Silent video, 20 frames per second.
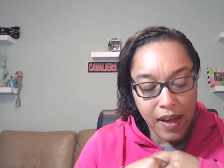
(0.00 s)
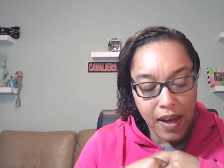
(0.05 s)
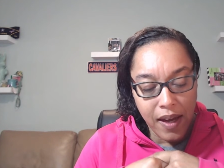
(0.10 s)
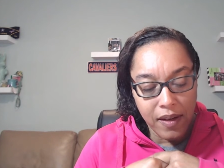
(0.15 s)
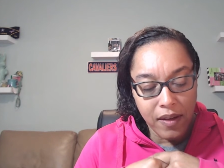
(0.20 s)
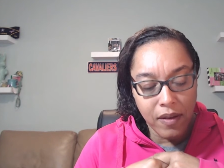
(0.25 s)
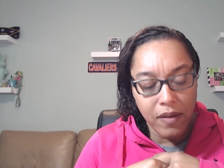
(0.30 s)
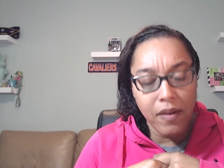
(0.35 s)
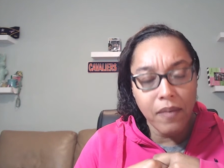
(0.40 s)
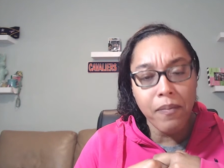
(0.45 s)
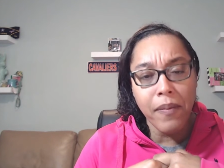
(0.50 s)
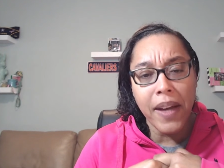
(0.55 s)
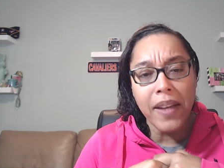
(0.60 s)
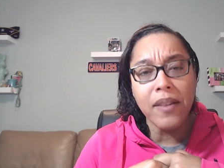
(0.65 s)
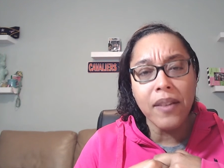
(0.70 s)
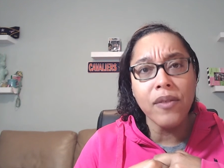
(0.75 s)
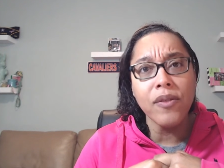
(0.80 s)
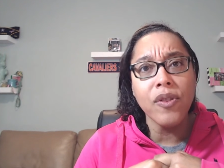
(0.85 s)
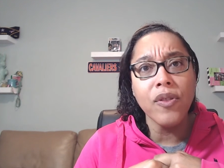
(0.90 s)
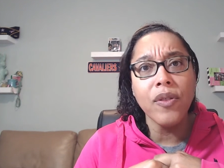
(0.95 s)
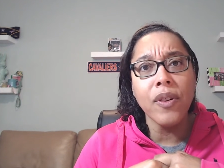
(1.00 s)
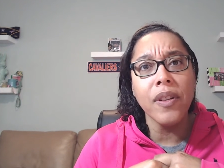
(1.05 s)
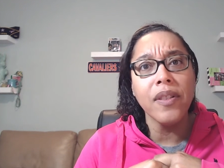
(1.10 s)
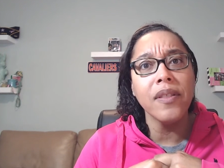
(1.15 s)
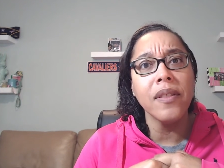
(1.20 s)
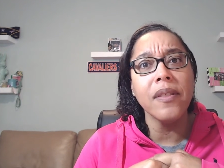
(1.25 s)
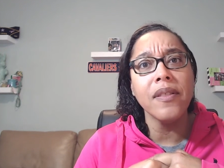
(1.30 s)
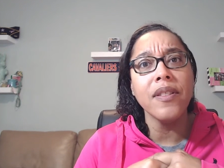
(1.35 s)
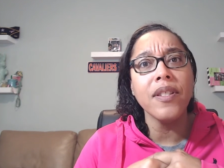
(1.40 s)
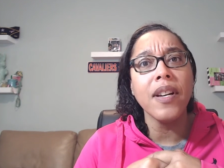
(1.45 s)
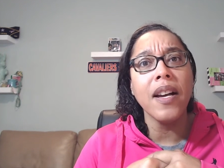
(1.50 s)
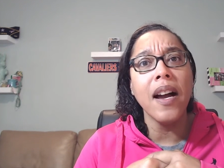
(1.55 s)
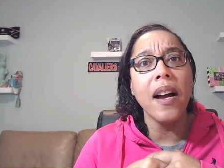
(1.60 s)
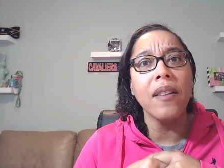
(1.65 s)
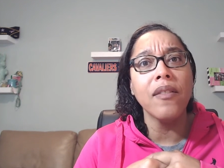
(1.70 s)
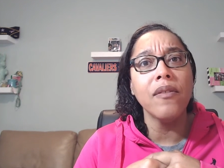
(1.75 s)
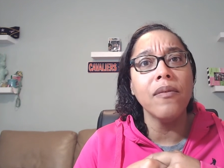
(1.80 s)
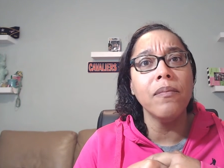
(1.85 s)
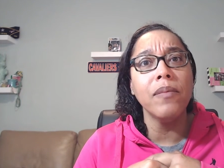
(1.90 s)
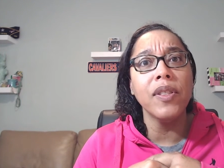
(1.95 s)
that Michael Jordan,
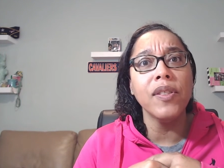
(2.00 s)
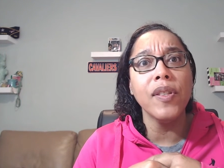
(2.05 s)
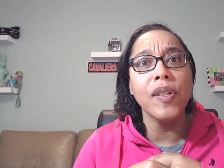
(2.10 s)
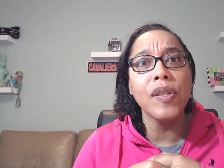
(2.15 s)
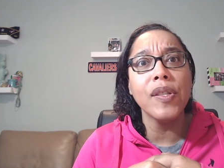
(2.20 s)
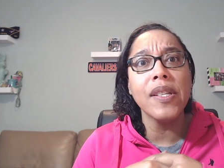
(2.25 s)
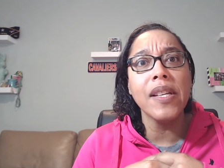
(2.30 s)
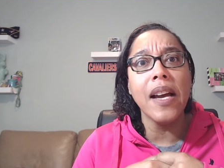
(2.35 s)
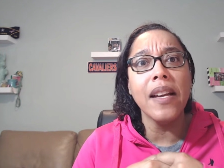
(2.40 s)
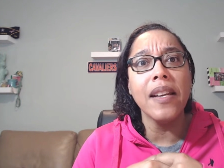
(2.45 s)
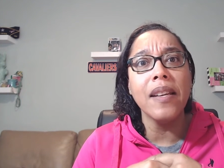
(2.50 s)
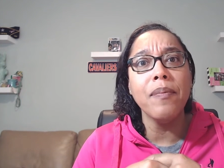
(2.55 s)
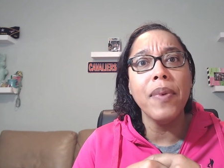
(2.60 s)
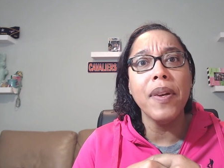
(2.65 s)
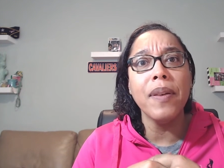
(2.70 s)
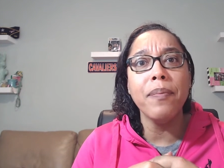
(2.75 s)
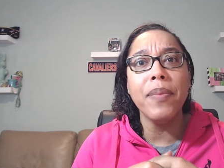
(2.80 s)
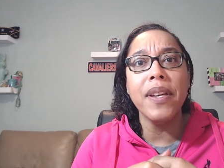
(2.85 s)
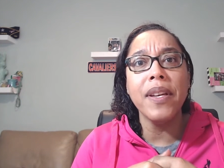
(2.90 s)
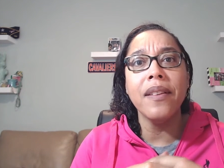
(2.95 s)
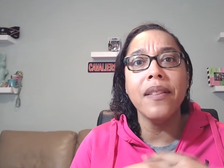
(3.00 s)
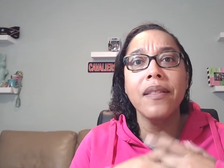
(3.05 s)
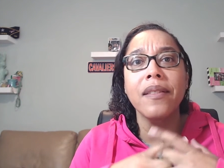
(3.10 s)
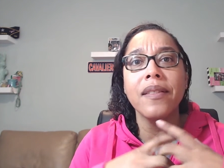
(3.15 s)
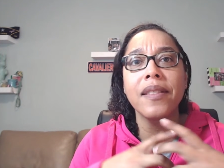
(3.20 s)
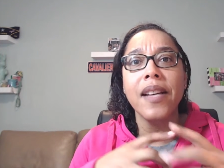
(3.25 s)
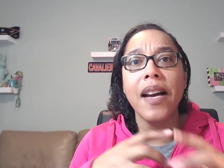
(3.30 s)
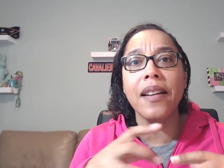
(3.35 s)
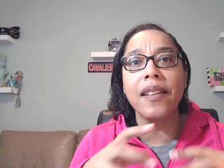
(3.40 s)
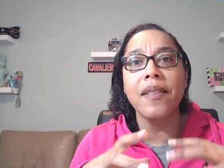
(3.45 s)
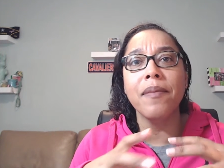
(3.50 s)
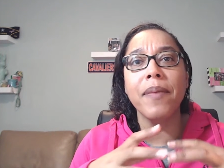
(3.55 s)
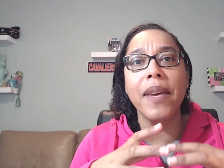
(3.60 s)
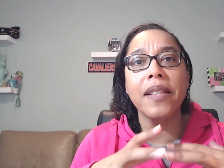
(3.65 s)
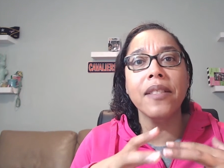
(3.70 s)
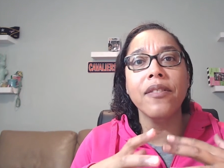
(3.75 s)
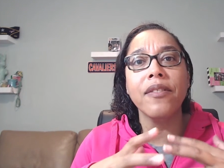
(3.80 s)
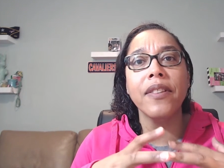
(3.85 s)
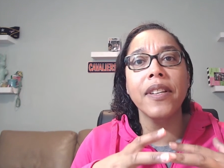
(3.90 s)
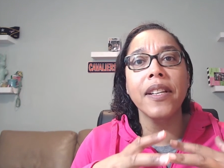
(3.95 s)
Chicago Bulls, Scottie Pippen
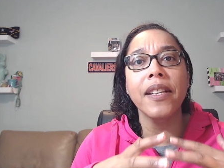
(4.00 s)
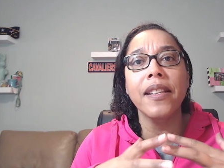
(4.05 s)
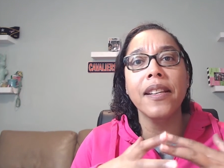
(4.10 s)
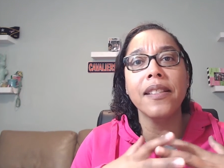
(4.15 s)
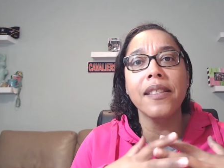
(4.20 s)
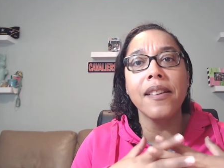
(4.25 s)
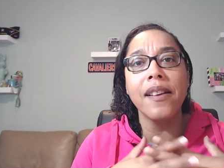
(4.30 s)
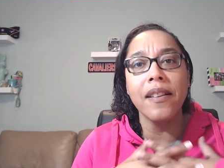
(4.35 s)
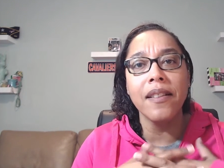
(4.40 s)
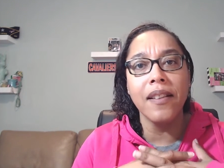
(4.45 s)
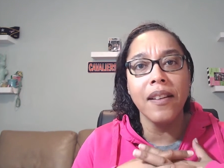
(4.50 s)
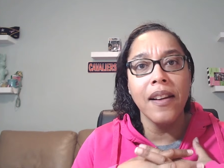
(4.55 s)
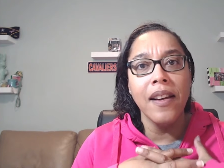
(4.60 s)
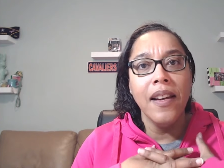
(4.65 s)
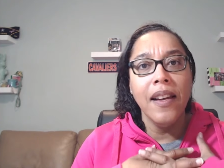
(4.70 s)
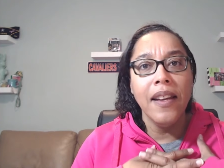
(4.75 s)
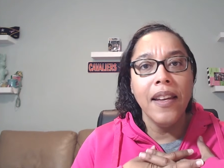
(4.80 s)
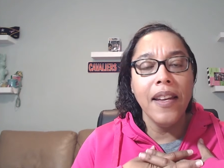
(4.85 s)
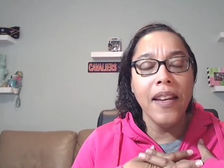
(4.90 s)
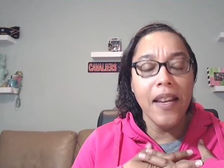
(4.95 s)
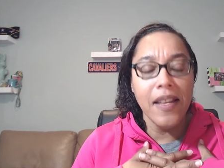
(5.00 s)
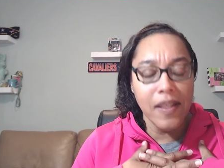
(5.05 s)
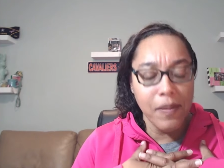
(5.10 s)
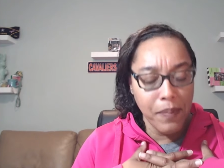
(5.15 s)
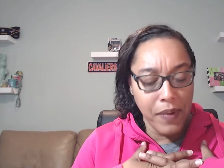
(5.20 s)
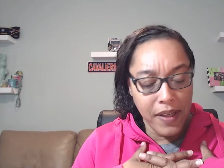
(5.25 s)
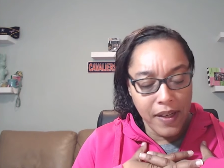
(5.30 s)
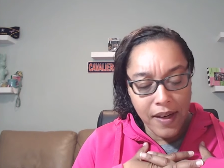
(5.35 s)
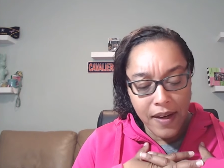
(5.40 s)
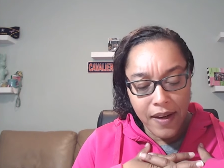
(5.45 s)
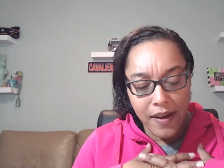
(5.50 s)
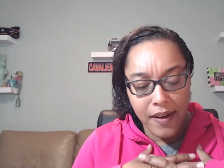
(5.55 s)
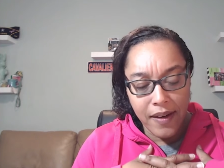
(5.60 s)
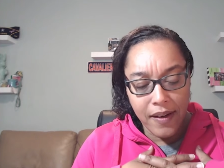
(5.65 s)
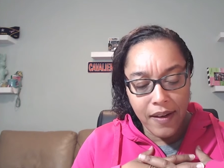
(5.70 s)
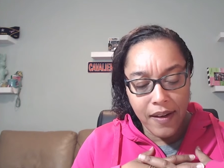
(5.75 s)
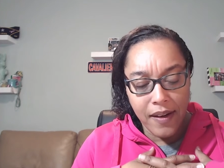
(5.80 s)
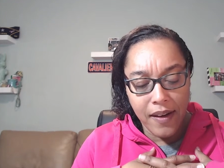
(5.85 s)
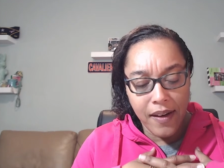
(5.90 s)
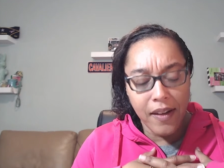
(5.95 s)
documentary that's on
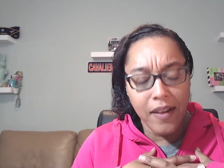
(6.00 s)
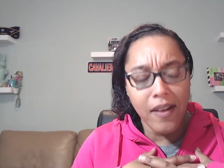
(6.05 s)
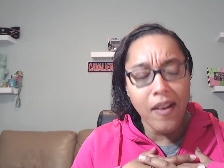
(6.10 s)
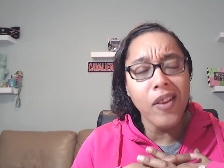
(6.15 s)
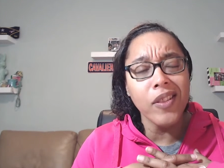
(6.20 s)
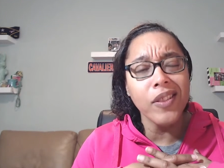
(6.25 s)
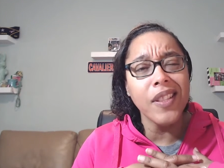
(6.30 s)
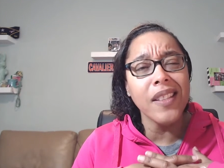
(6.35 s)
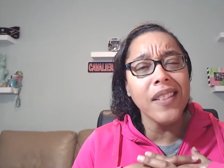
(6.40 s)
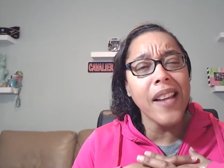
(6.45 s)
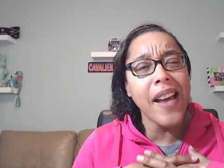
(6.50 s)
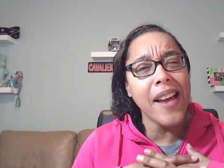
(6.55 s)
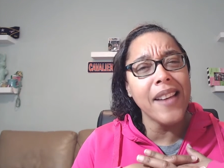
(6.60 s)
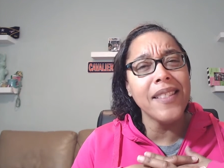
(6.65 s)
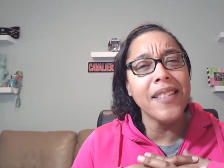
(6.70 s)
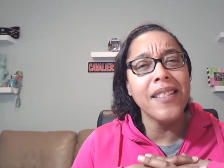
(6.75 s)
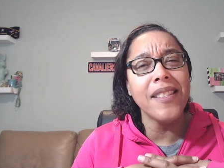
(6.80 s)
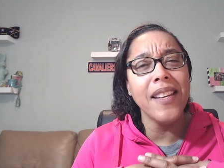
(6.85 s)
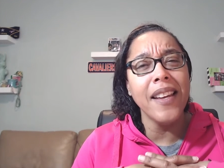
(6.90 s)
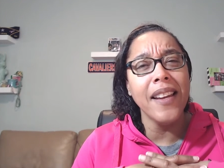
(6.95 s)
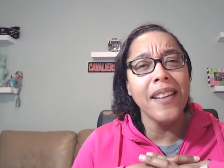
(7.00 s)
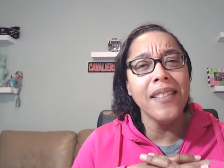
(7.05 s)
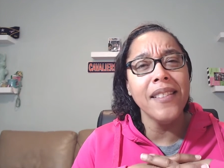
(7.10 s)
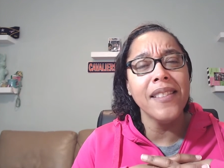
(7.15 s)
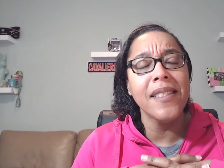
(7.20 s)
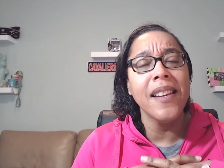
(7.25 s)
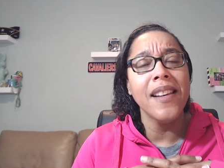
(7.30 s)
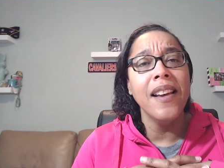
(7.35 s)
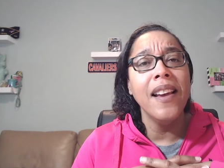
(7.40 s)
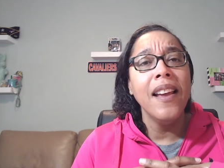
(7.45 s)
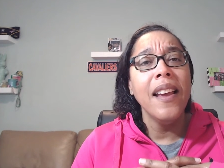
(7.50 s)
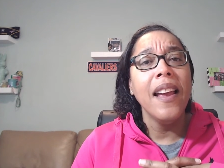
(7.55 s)
ESPN called The Last Dance.